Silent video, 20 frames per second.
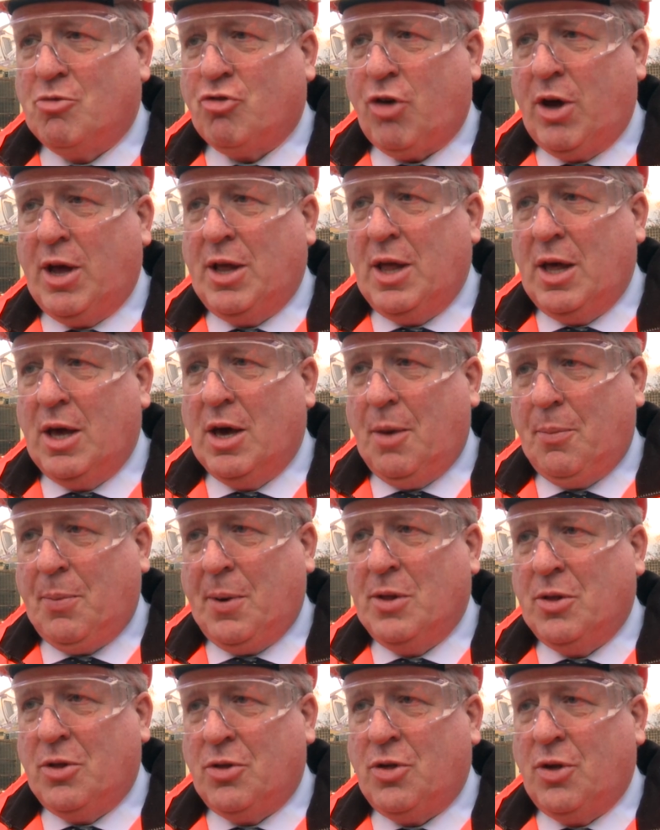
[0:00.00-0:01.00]
training
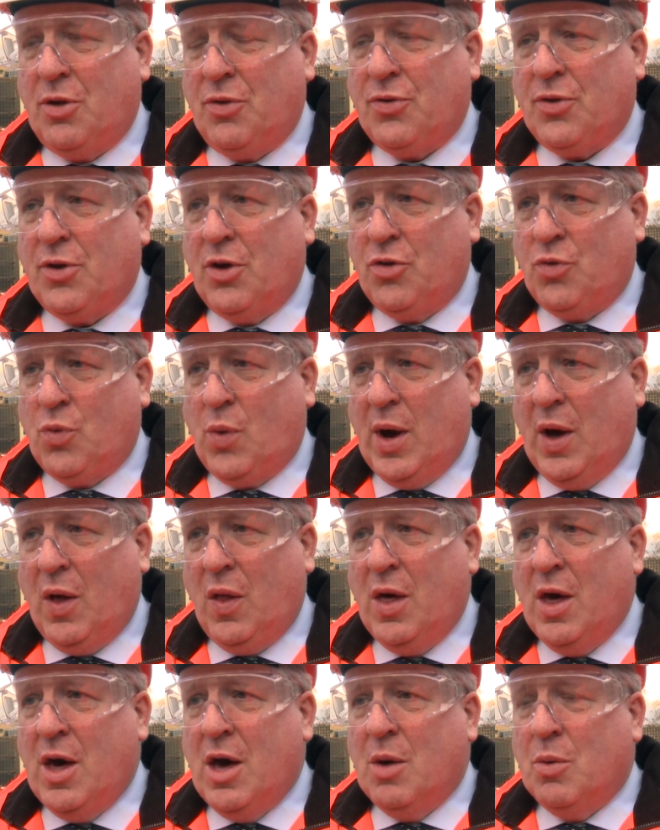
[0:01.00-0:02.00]
apprentices as well.
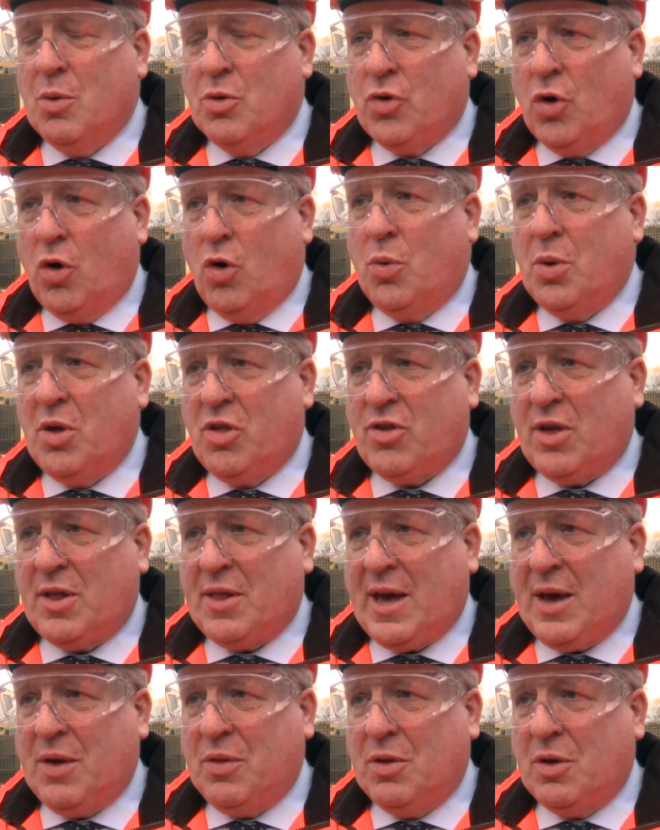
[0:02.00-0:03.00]
It was always set
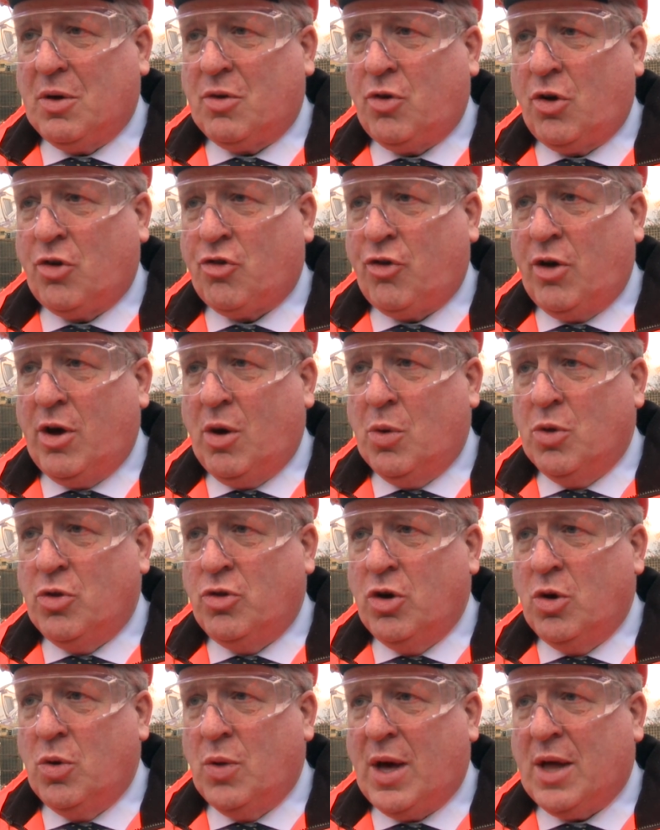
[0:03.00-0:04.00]
out that Crossrail would
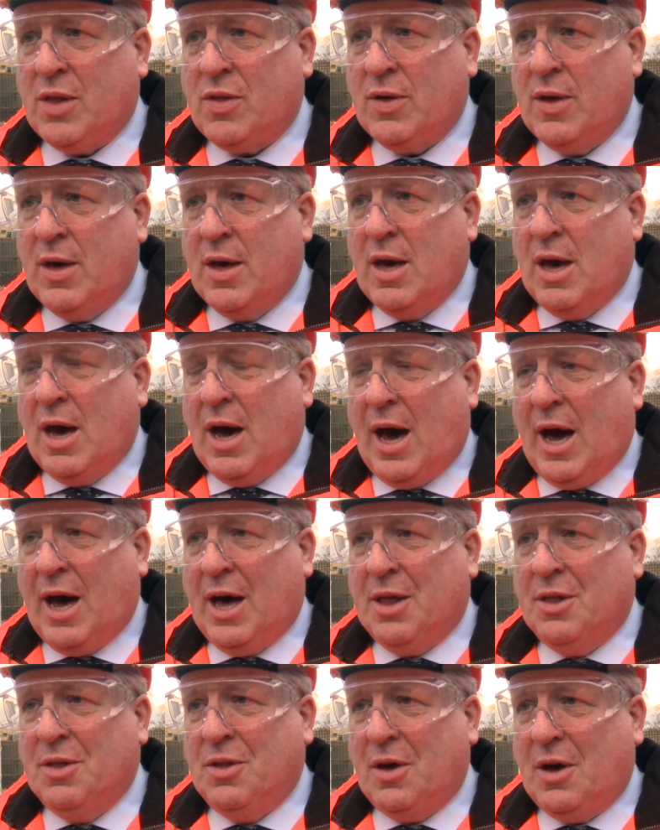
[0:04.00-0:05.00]
do that,
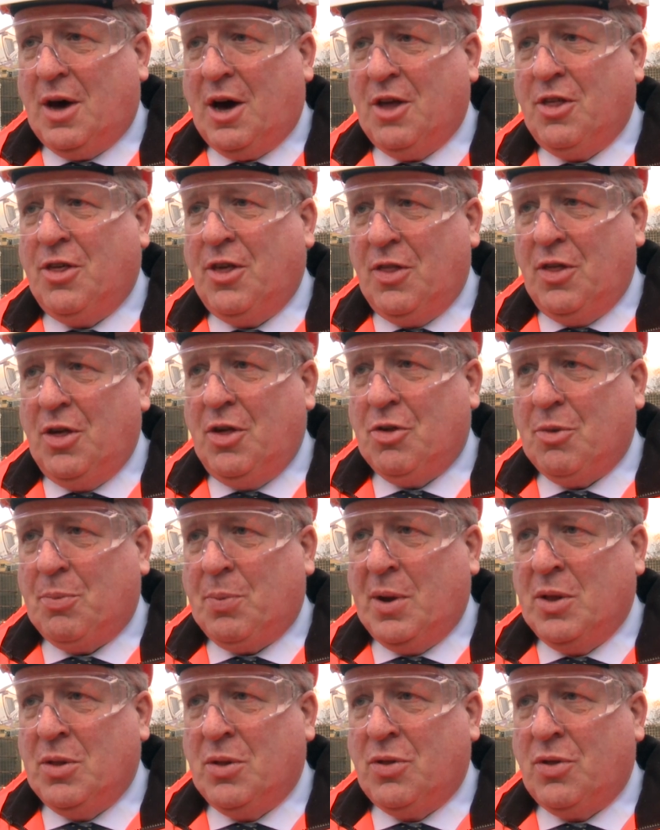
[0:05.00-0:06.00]
and I think these
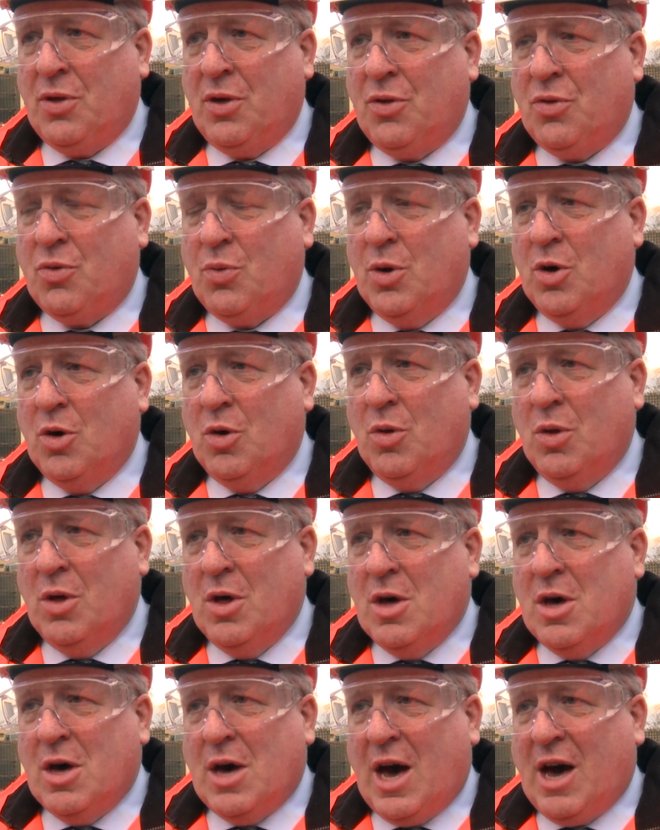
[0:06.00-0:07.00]
apprentices will
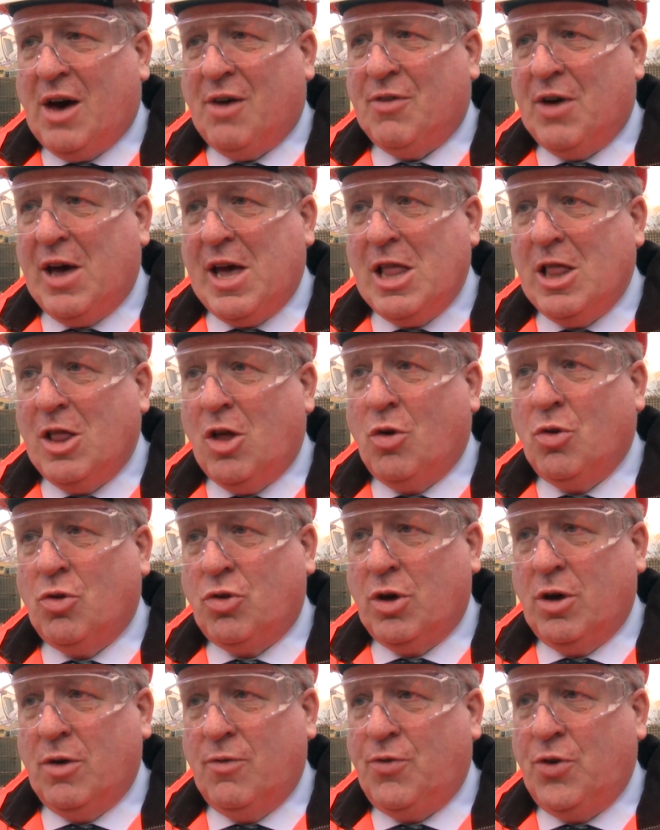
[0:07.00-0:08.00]
have a
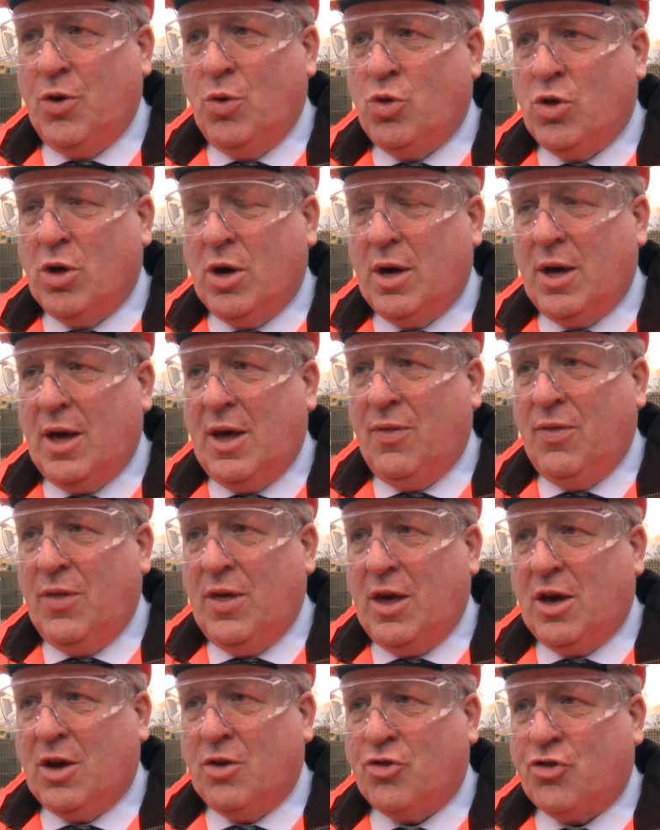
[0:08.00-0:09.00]
long-term future in
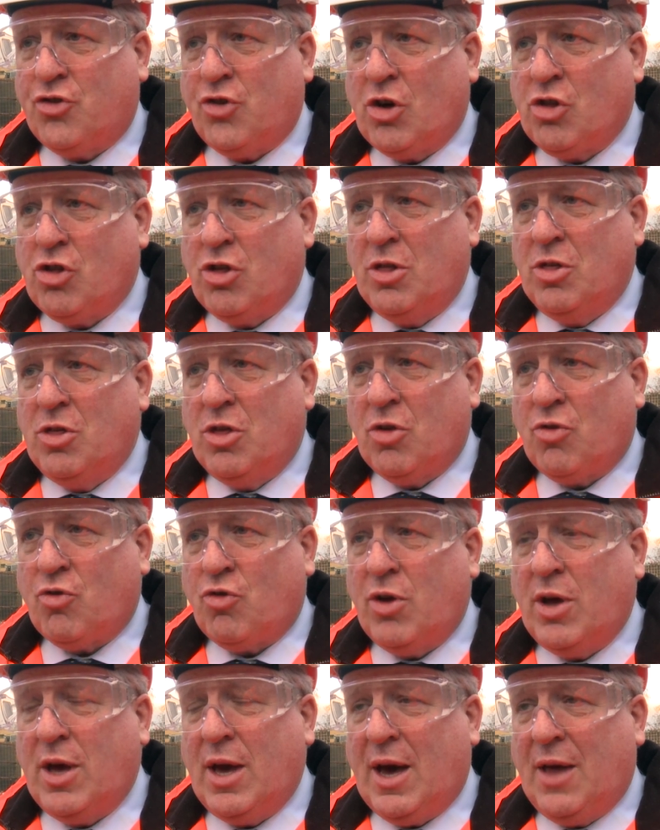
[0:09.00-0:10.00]
the construction
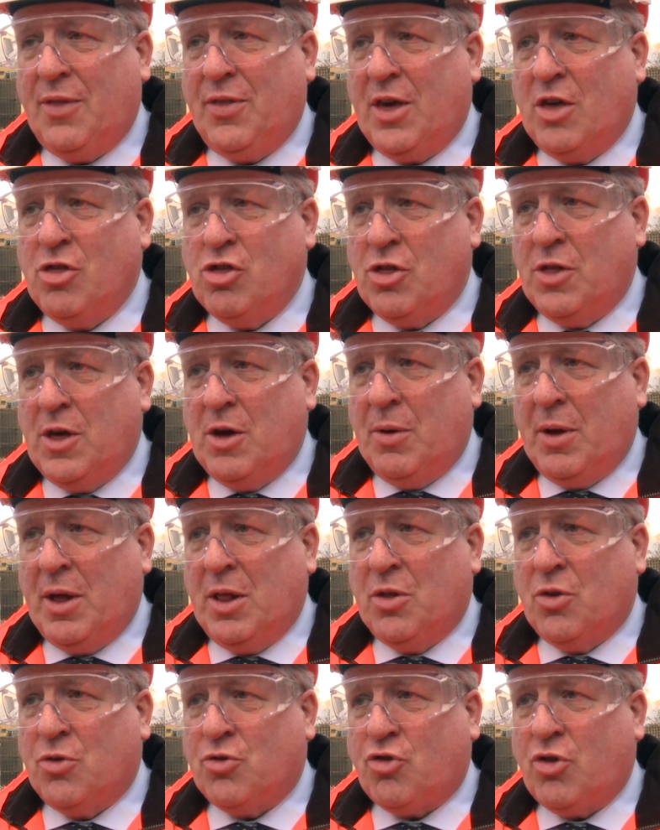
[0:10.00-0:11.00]
industry and the engineering
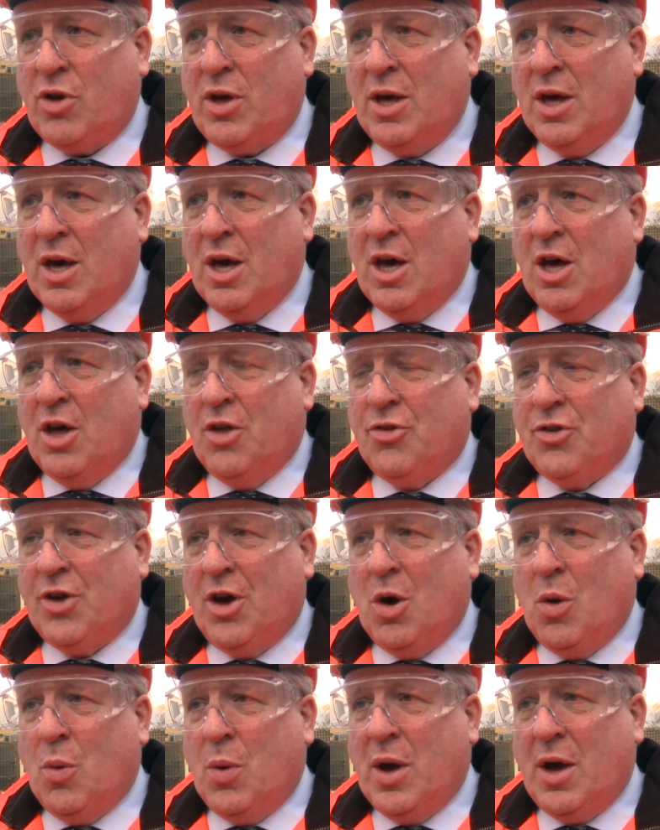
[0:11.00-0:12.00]
industry.
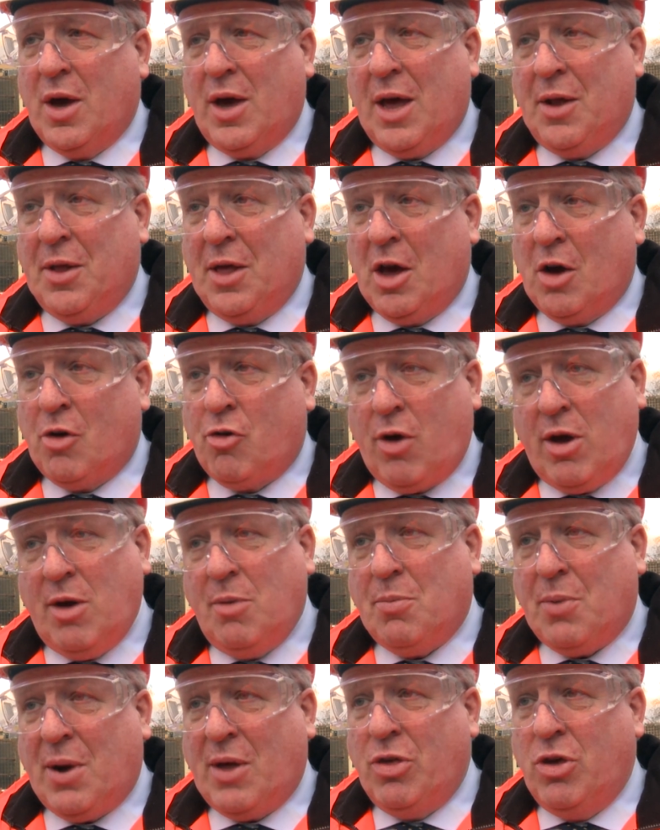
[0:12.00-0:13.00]
So we're getting a
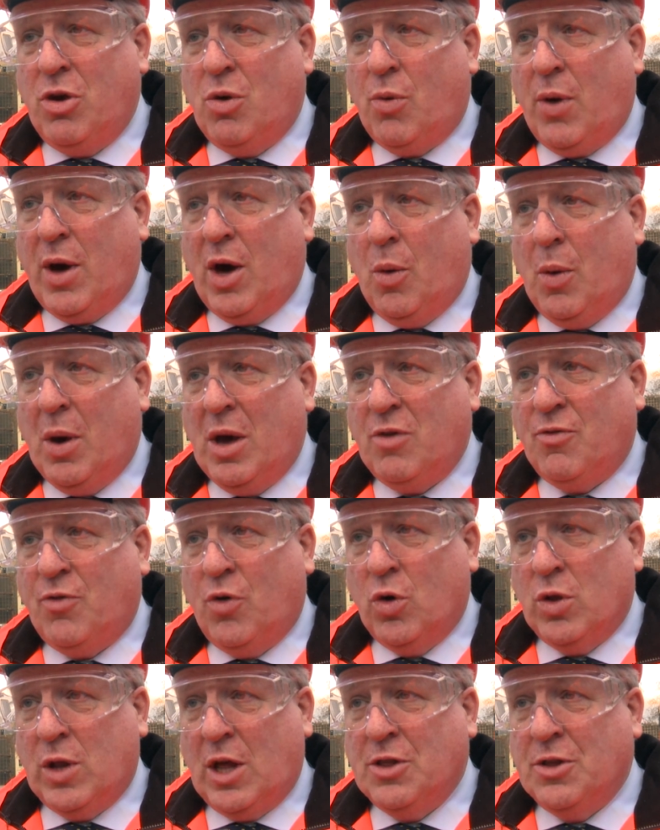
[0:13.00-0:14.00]
great brand new railway
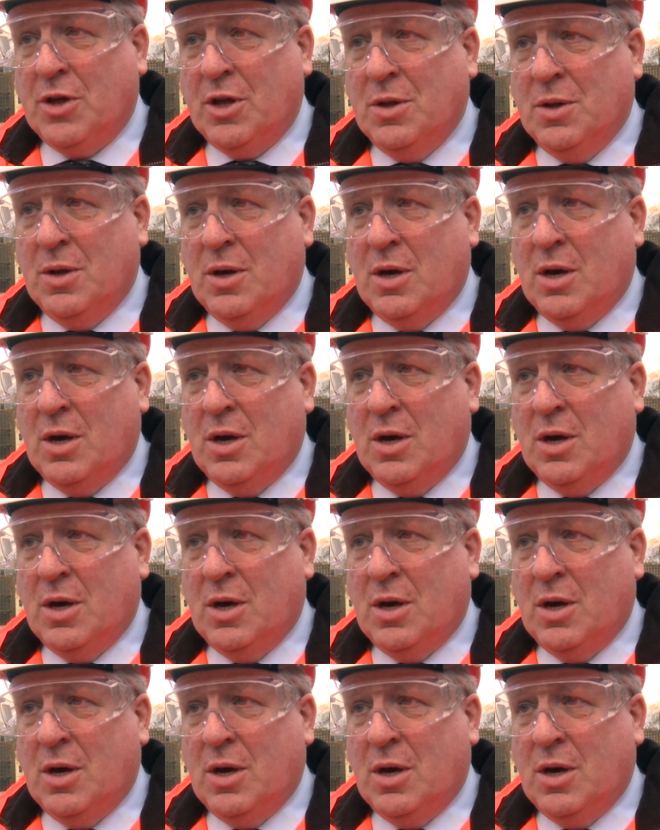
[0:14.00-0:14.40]
for London,